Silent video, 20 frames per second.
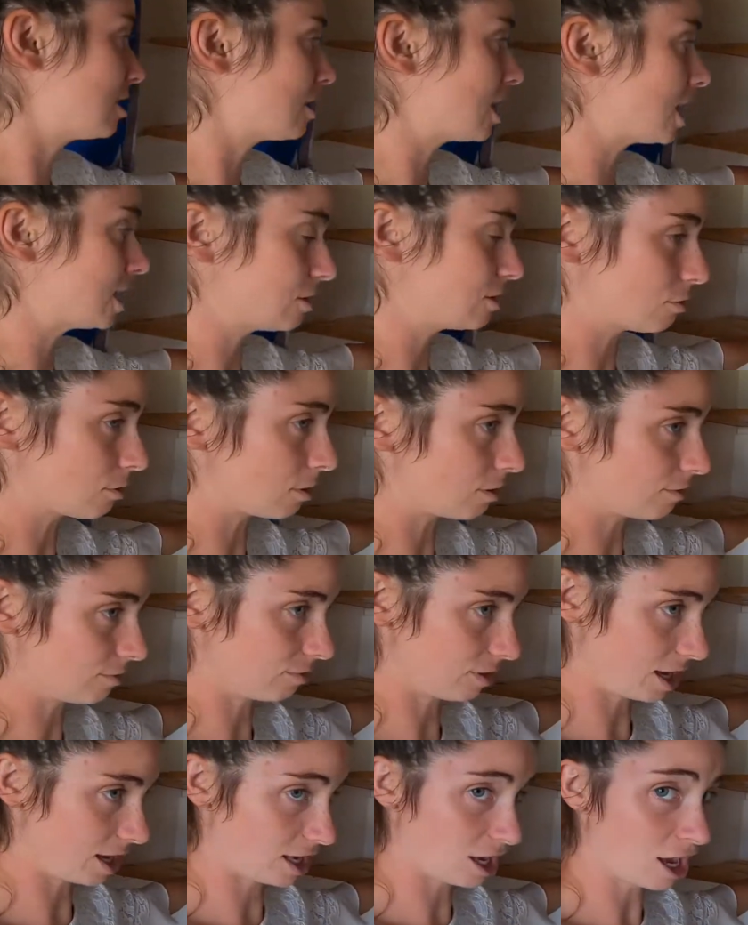here I do all
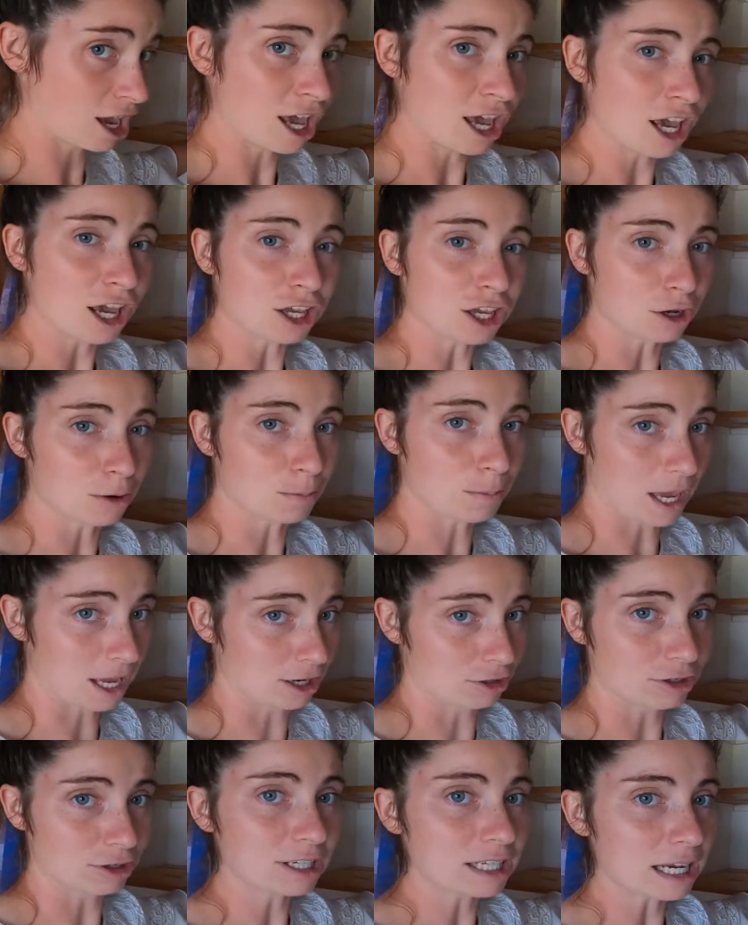of like your
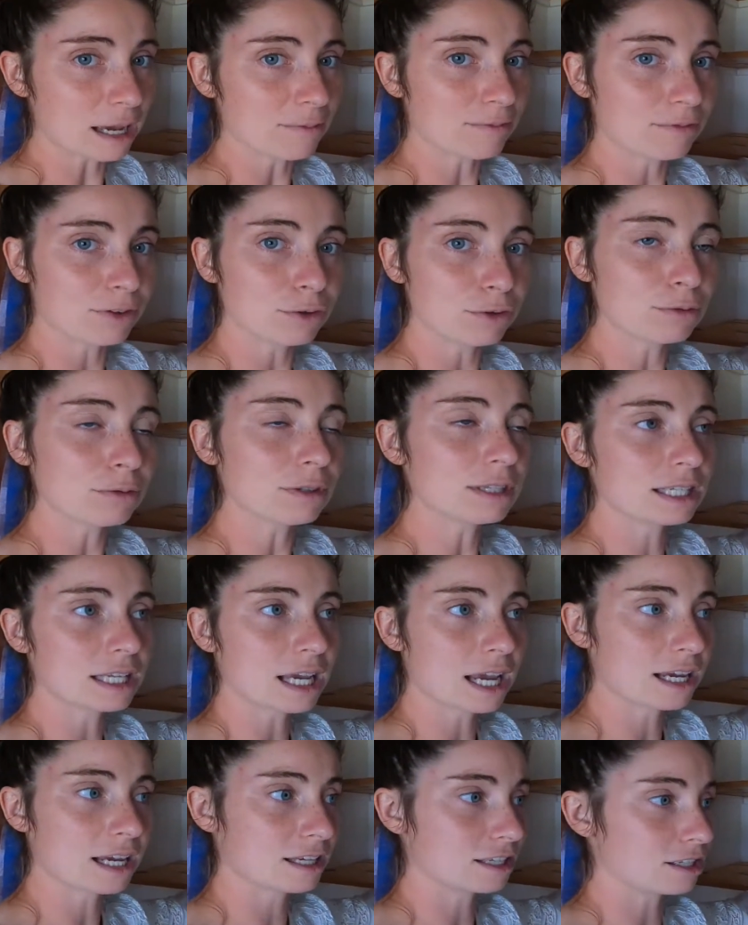pantry type foods,
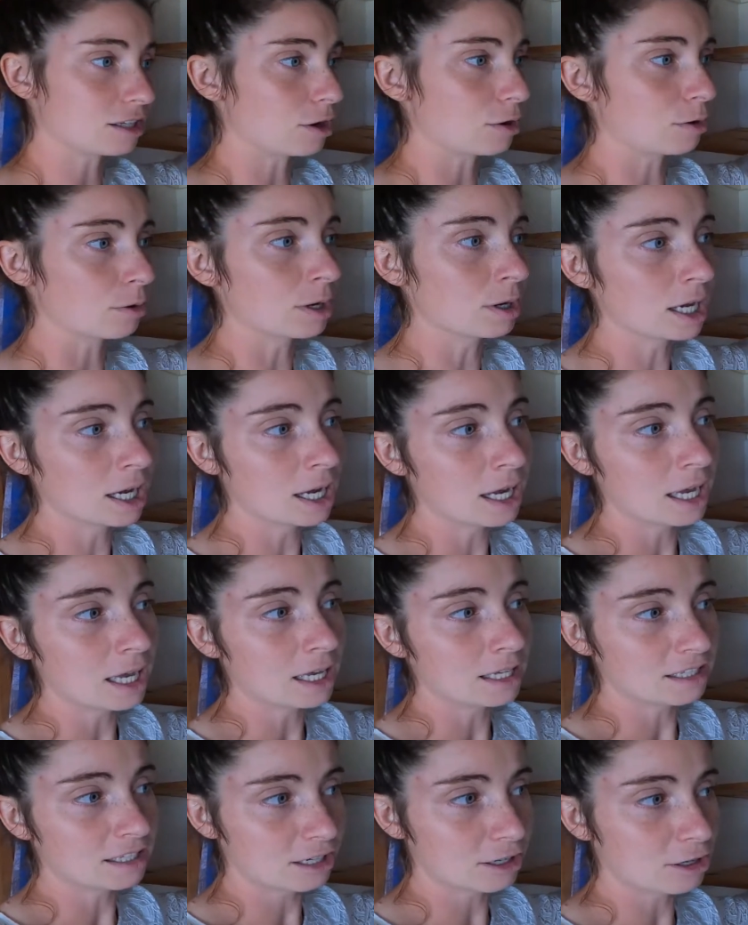so
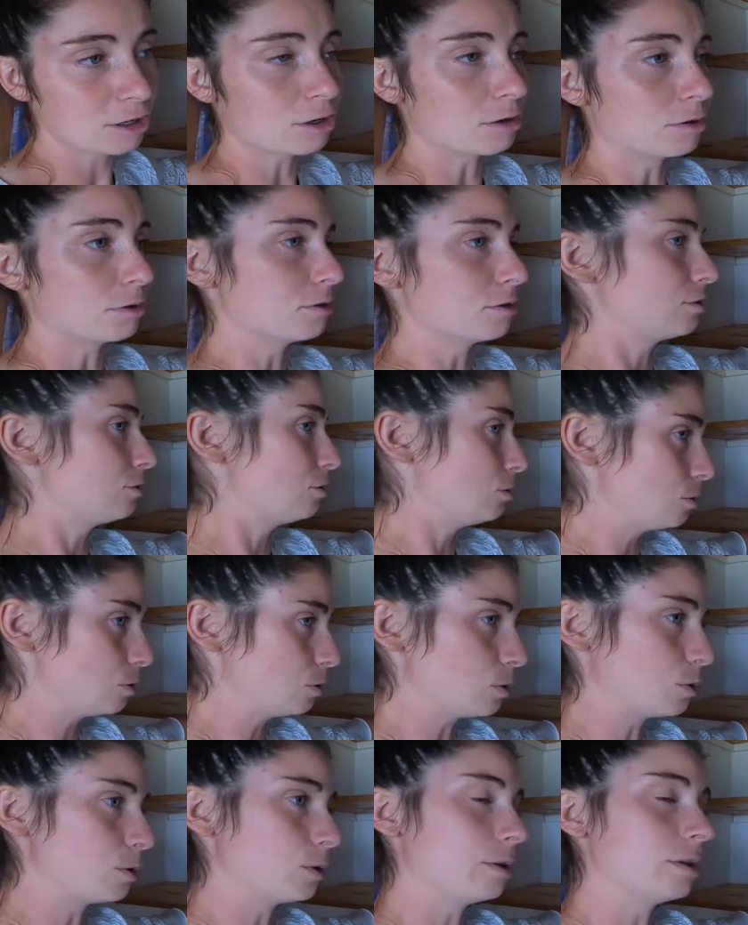cereals,
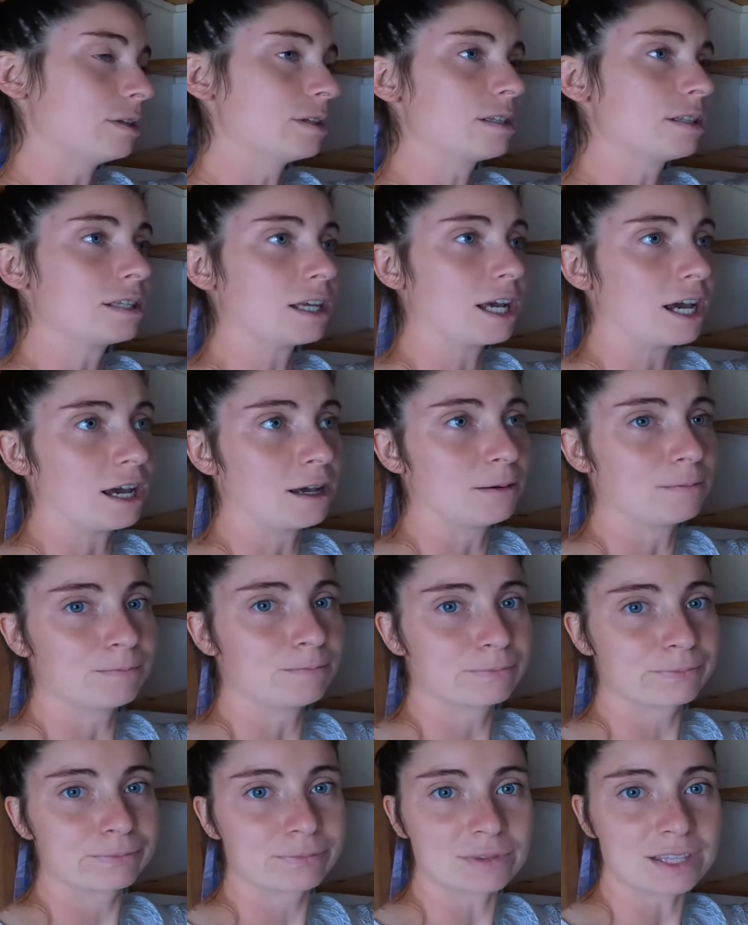noodles,
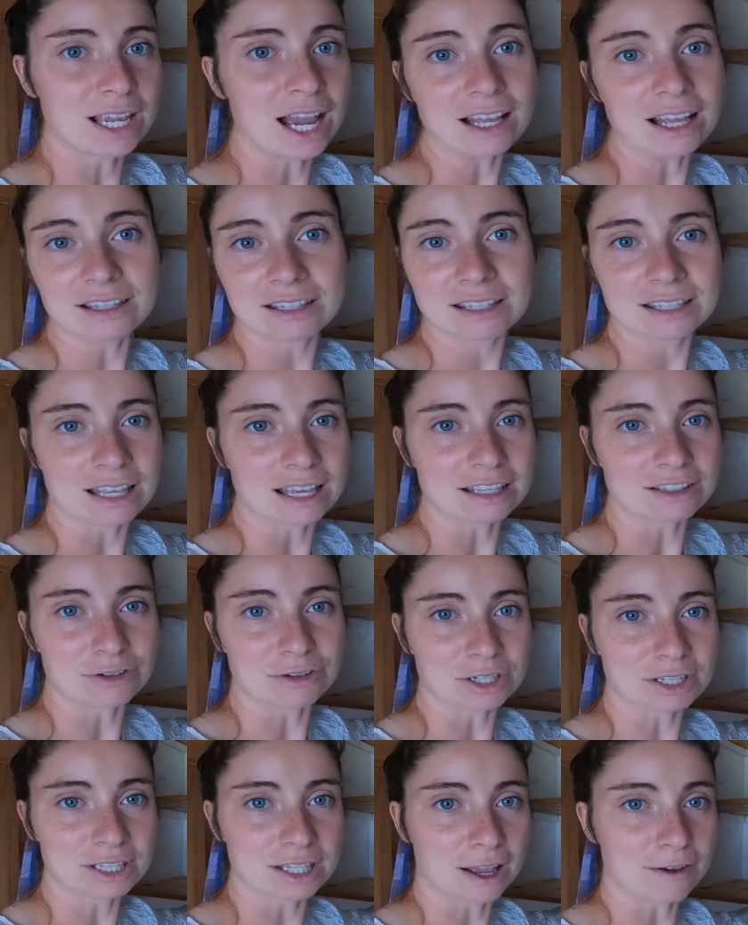nuts, that
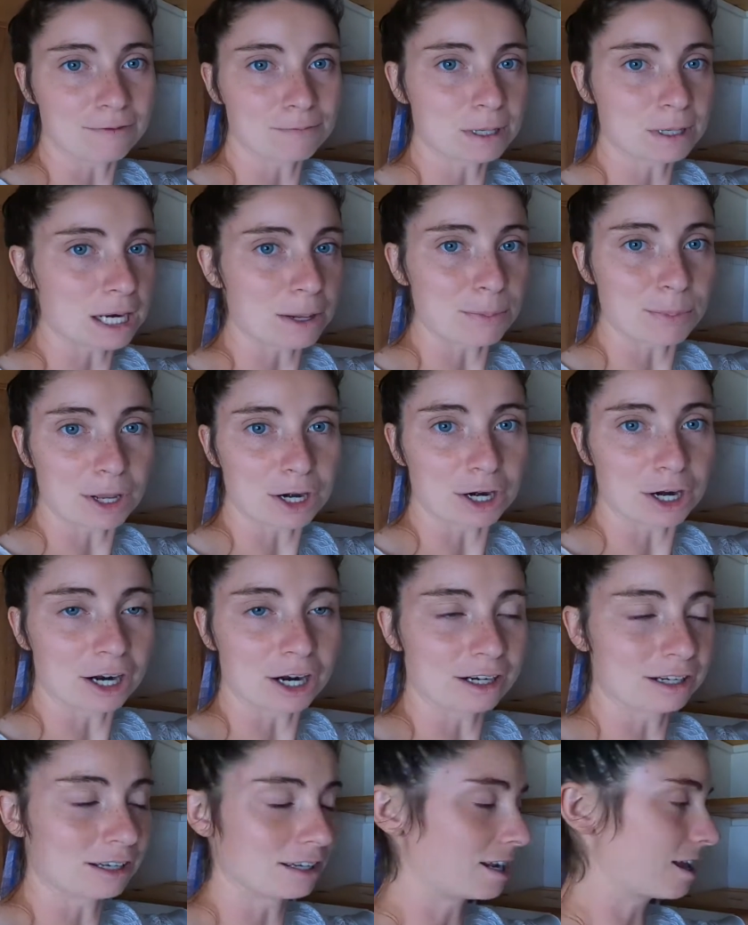sort of stuff, peanut
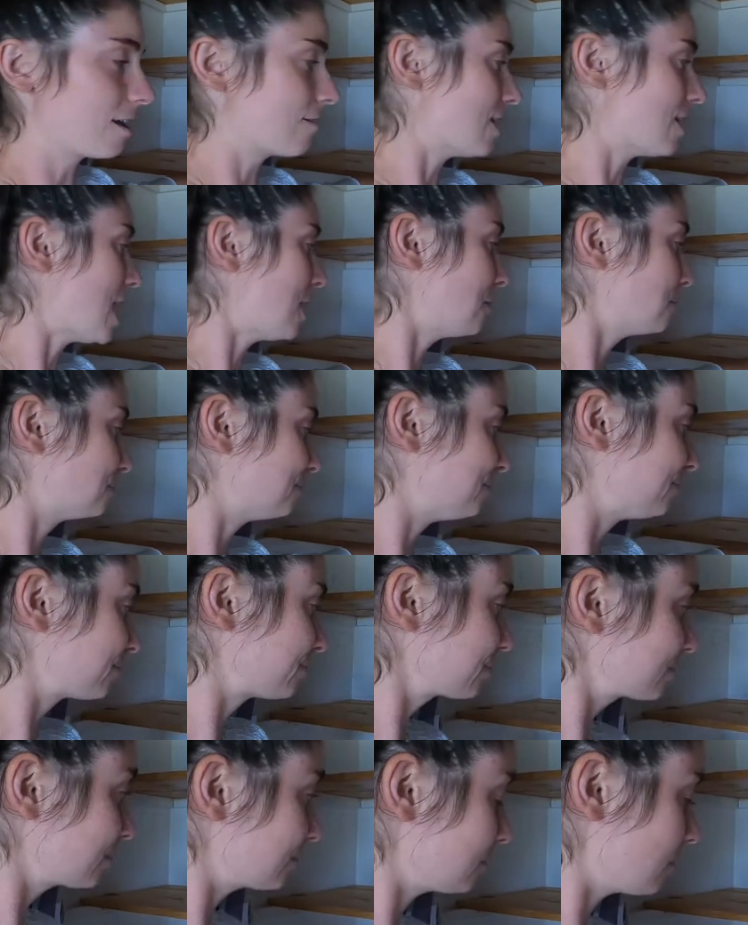butter, any of that.
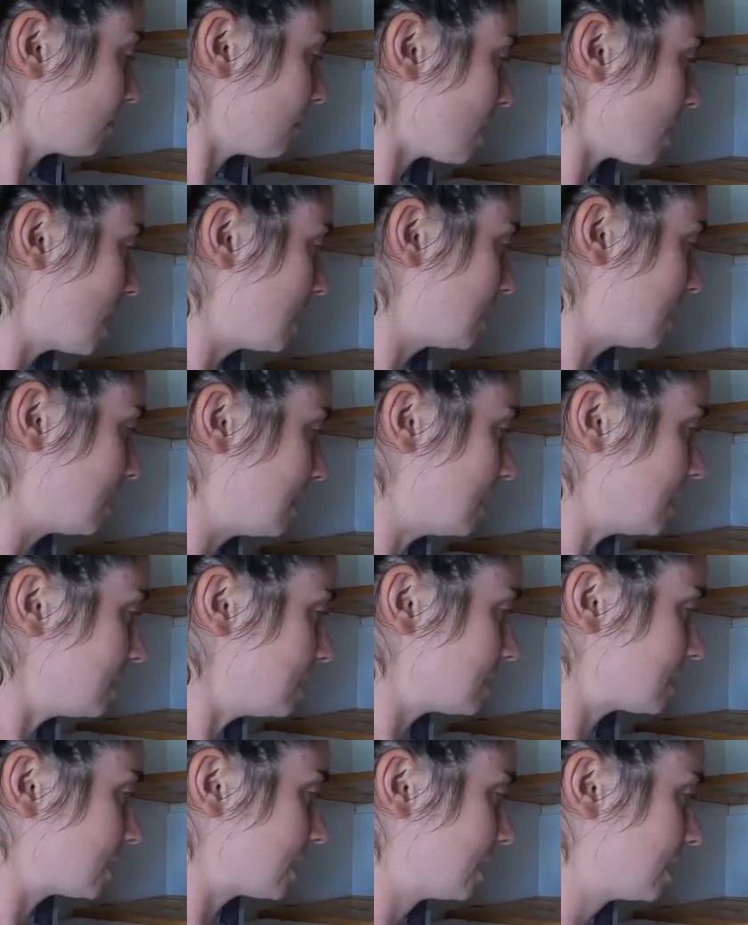And then this,